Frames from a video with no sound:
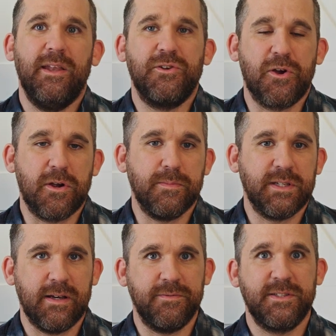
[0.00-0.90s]
in terms
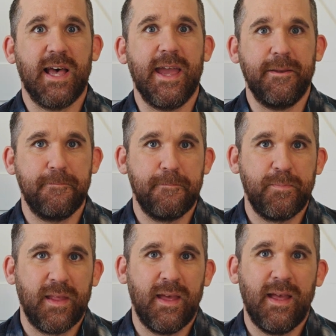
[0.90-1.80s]
of sight,
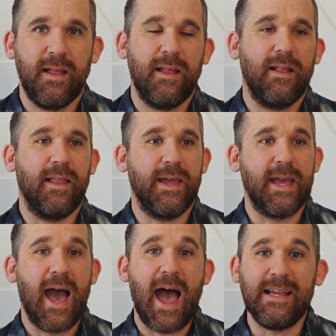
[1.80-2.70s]
like
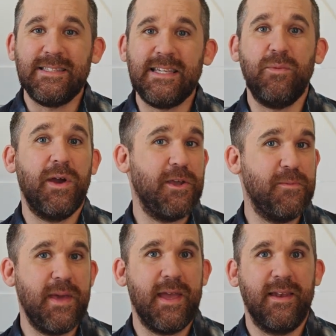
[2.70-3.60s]
I see what you
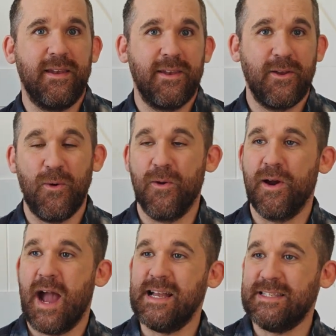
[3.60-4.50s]
mean,
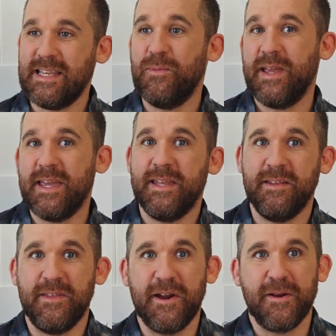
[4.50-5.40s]
or I see what you
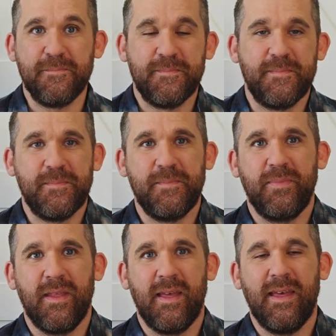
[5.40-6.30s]
did there.
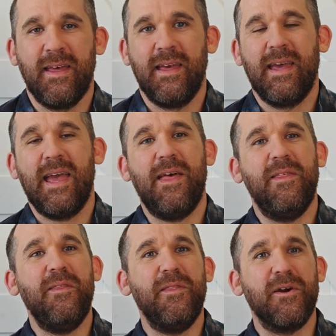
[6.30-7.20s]
And then